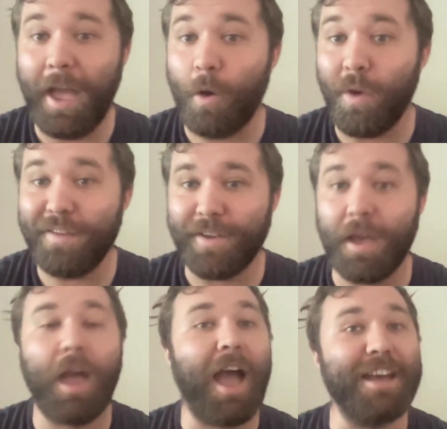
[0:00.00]

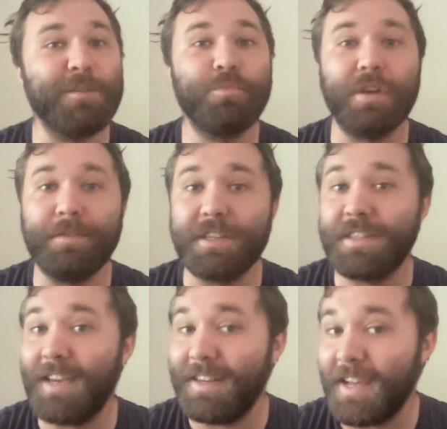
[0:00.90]
However, as
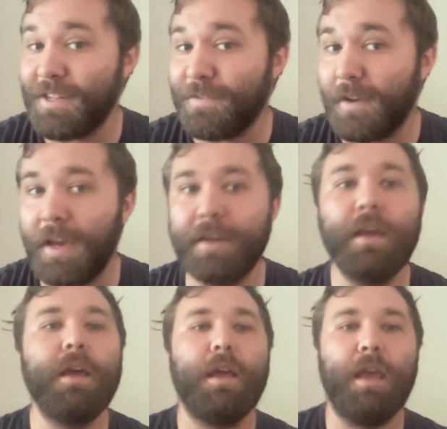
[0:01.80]
previously identified,
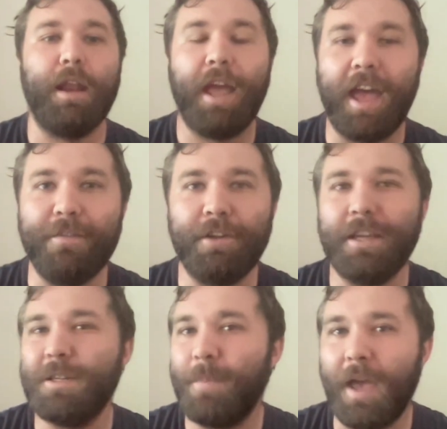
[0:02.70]
it
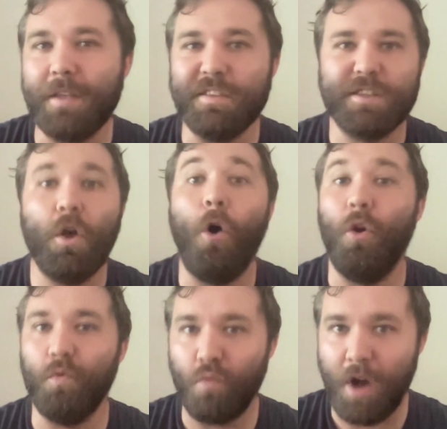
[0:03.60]
heavily depends
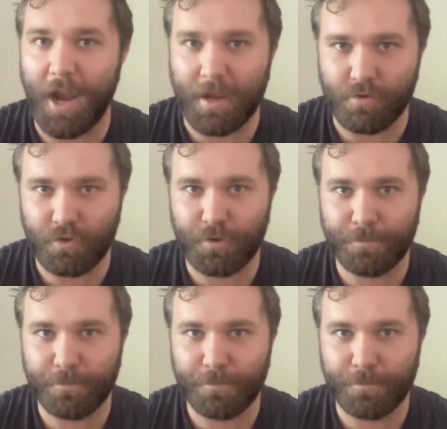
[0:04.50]
on range.